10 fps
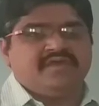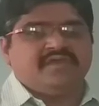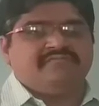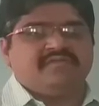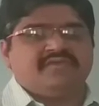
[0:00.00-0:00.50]

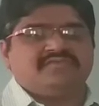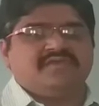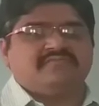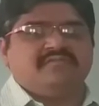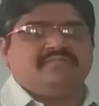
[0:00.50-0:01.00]
If it is
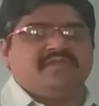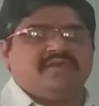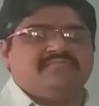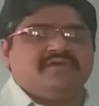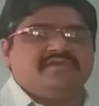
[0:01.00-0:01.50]

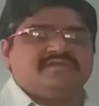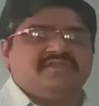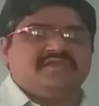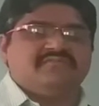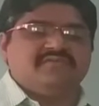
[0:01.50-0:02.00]
equilibrium, there is
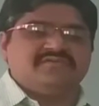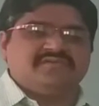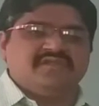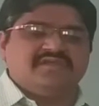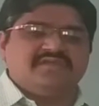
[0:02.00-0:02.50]
an
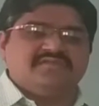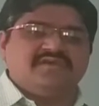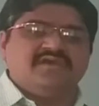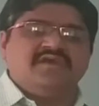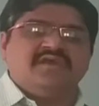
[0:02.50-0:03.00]
equation, that is
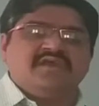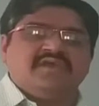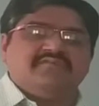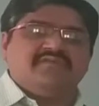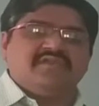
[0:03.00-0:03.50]

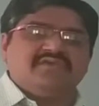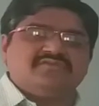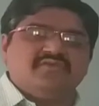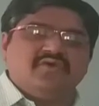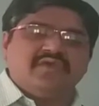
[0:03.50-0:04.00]
if there
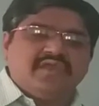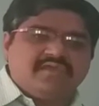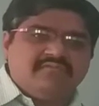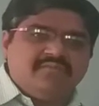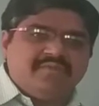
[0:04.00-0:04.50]
is no
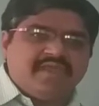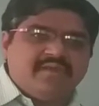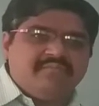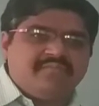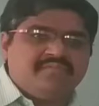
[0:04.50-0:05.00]

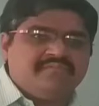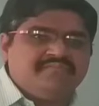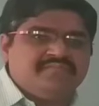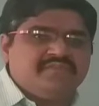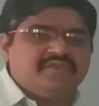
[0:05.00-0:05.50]
equilibrium,
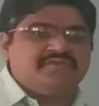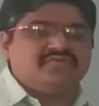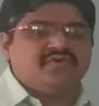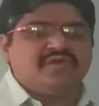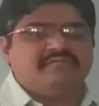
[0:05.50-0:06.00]
there is
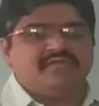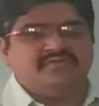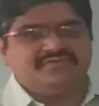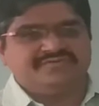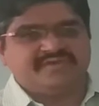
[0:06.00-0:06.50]
no
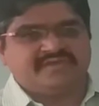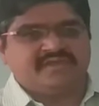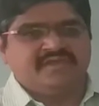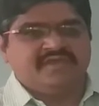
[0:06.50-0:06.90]
evolution.